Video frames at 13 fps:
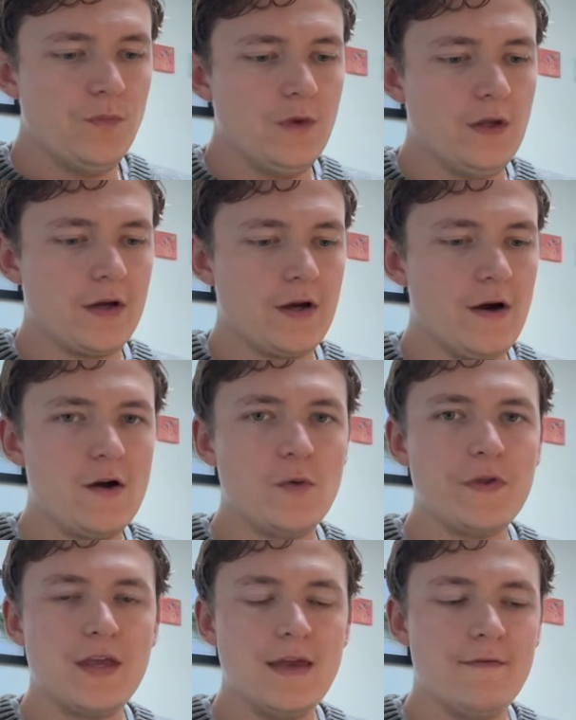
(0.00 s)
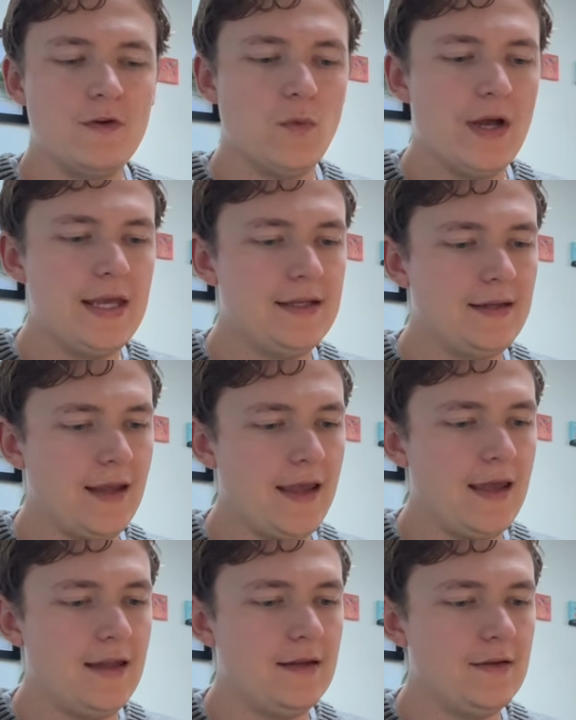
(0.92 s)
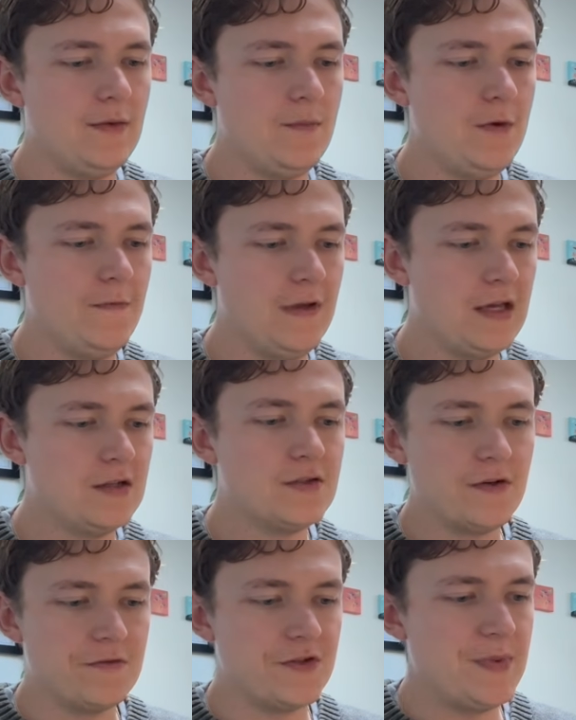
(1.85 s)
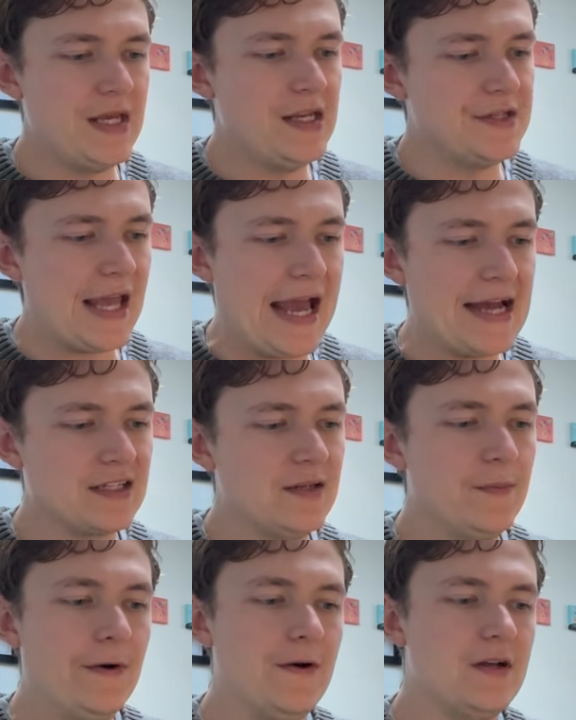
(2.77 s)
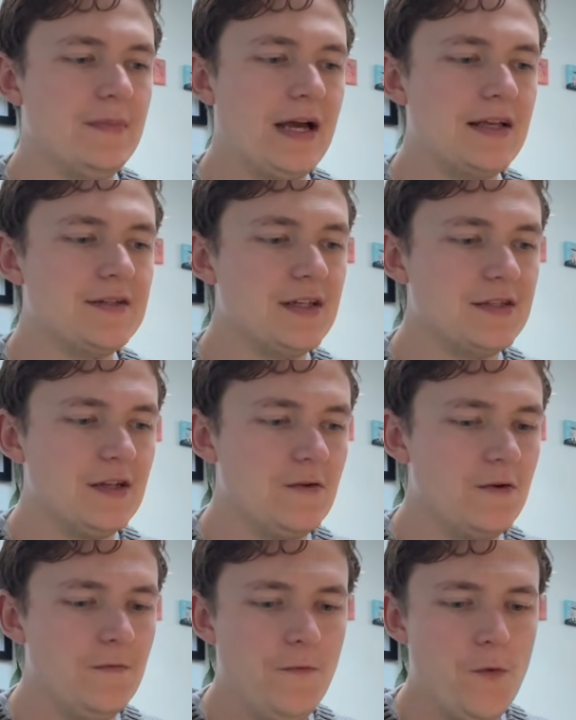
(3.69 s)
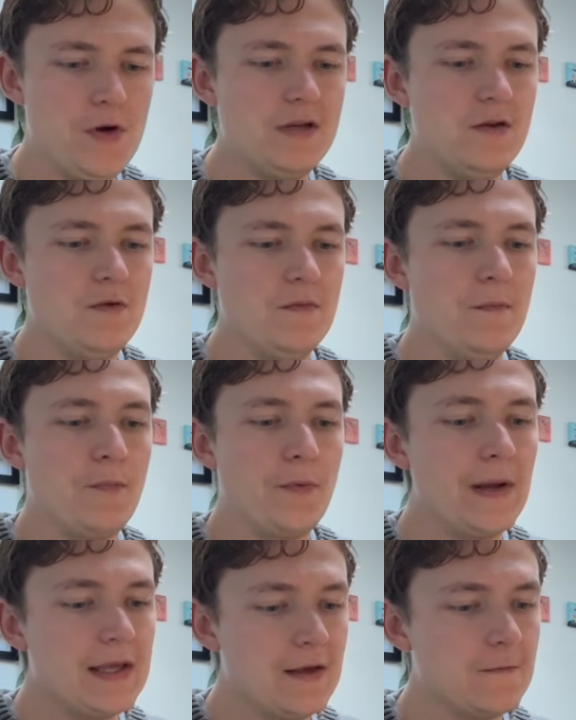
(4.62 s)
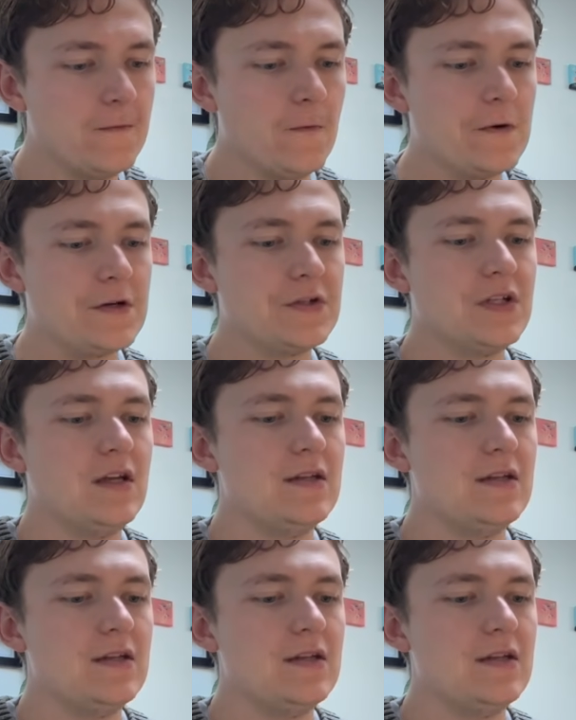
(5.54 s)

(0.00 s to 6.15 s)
A car with given weight and moving at a certain speed is acted upon by a 640 Newton braking force